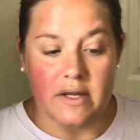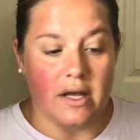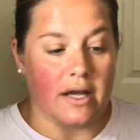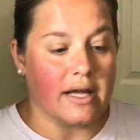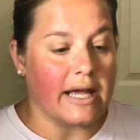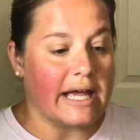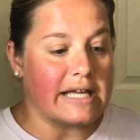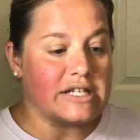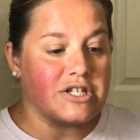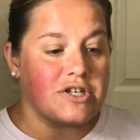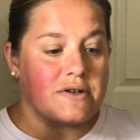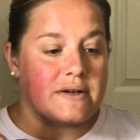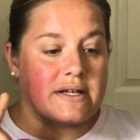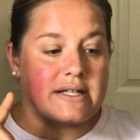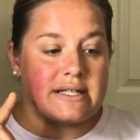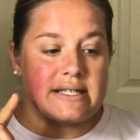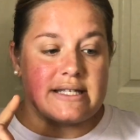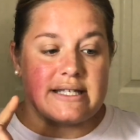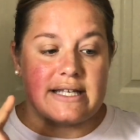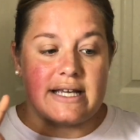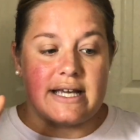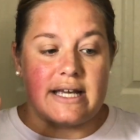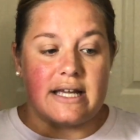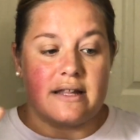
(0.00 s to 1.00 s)
As you can
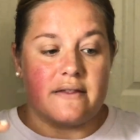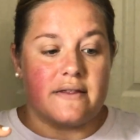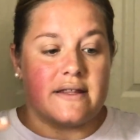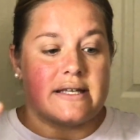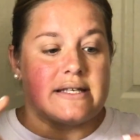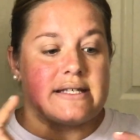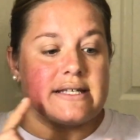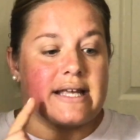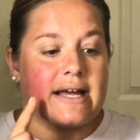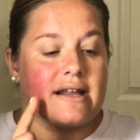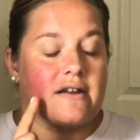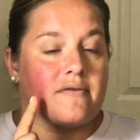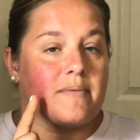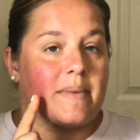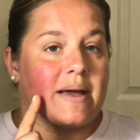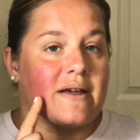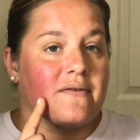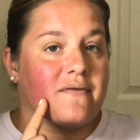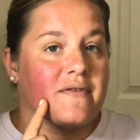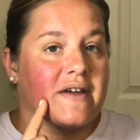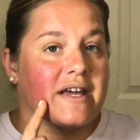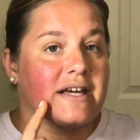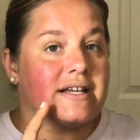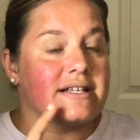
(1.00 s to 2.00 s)
see, this side of my
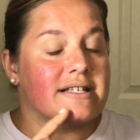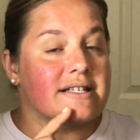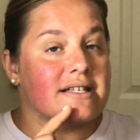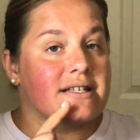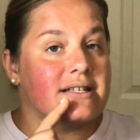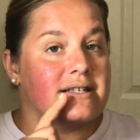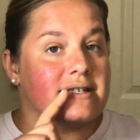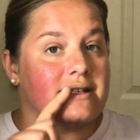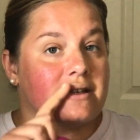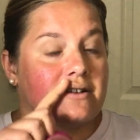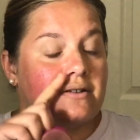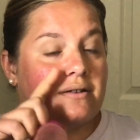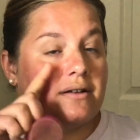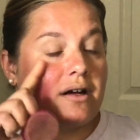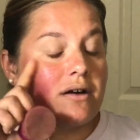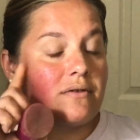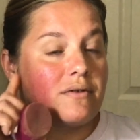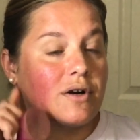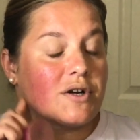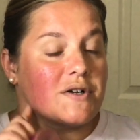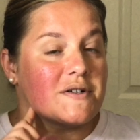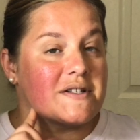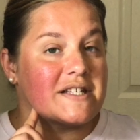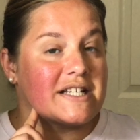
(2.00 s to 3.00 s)
face is still a
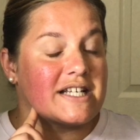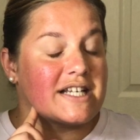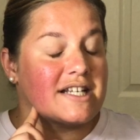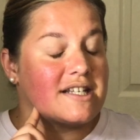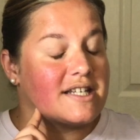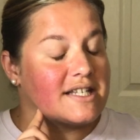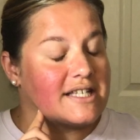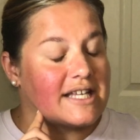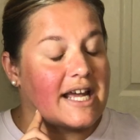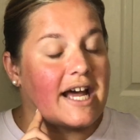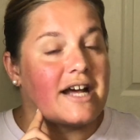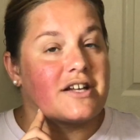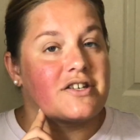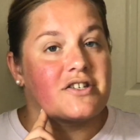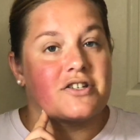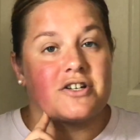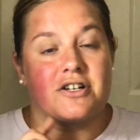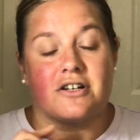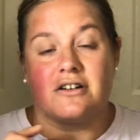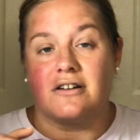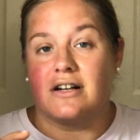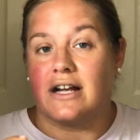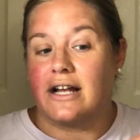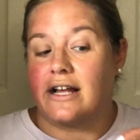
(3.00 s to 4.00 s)
rosy
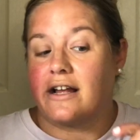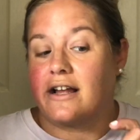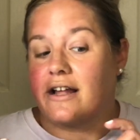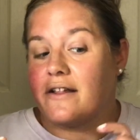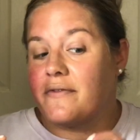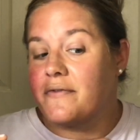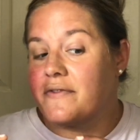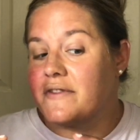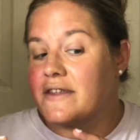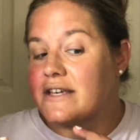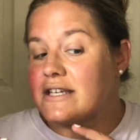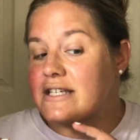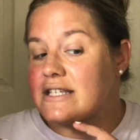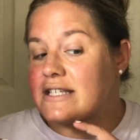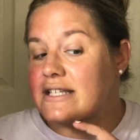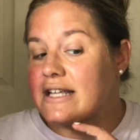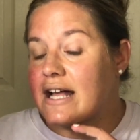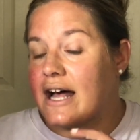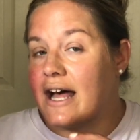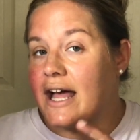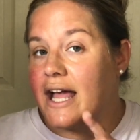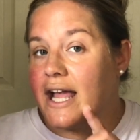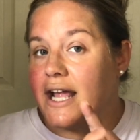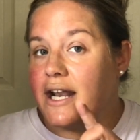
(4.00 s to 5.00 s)
disaster, and this
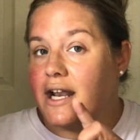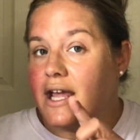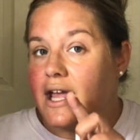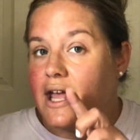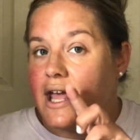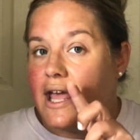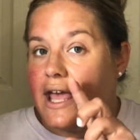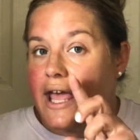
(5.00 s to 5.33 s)
side,